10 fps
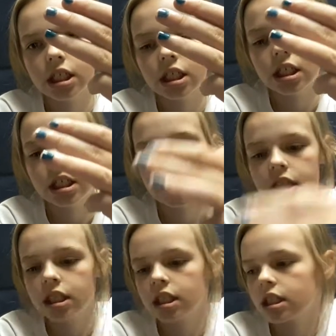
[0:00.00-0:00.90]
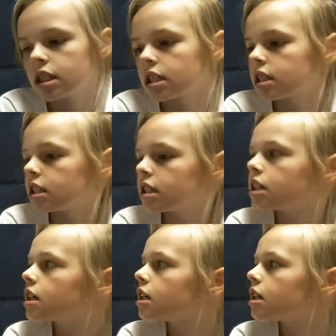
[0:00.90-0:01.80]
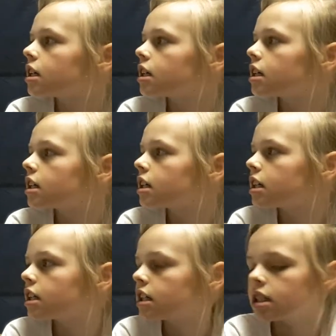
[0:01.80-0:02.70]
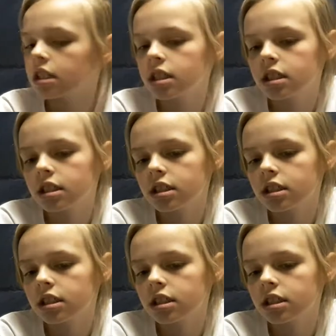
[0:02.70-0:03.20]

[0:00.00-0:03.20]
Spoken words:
This person isn't speaking.